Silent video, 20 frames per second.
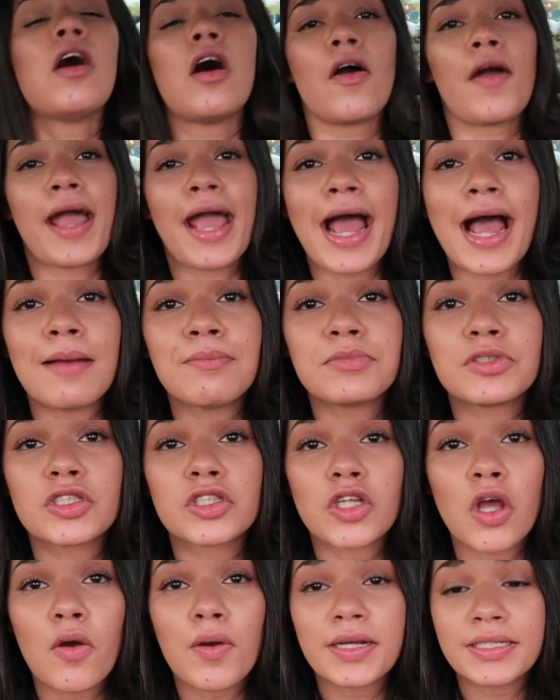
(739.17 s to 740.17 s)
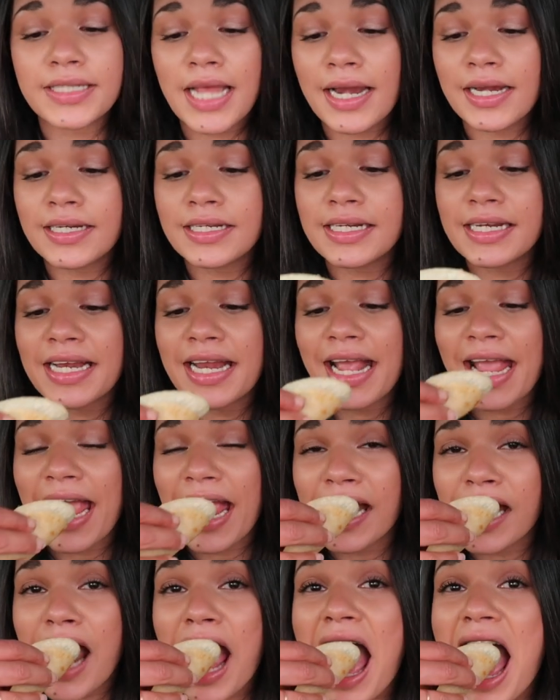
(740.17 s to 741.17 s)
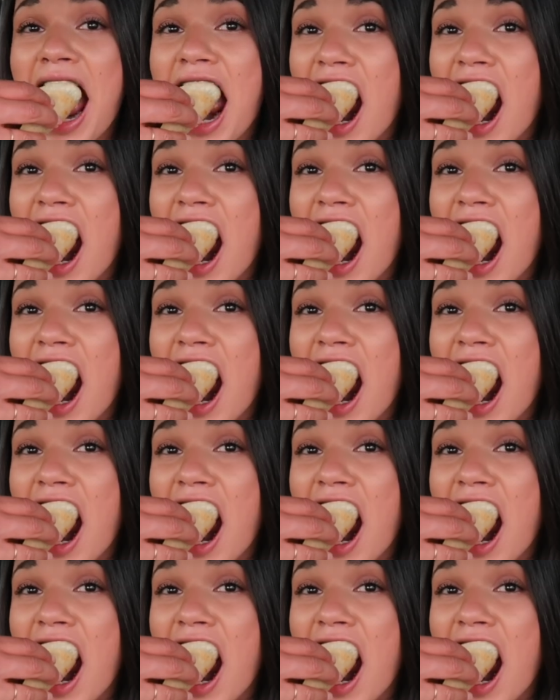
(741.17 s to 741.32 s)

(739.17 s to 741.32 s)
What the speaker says: Okay, I'm so excited to dig in.